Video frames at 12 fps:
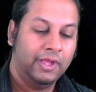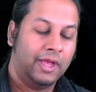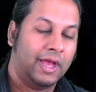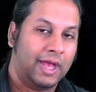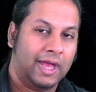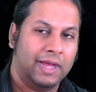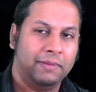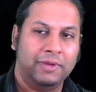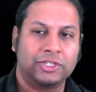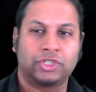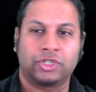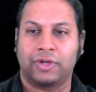
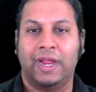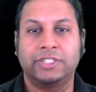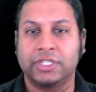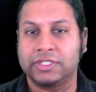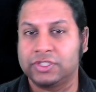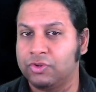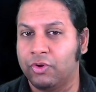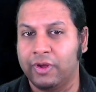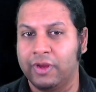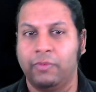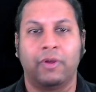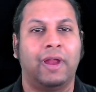A tragic
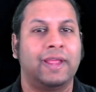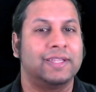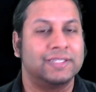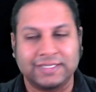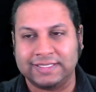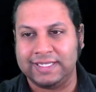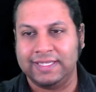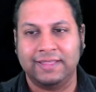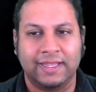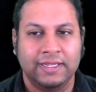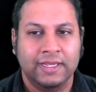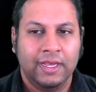story where I can see
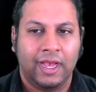that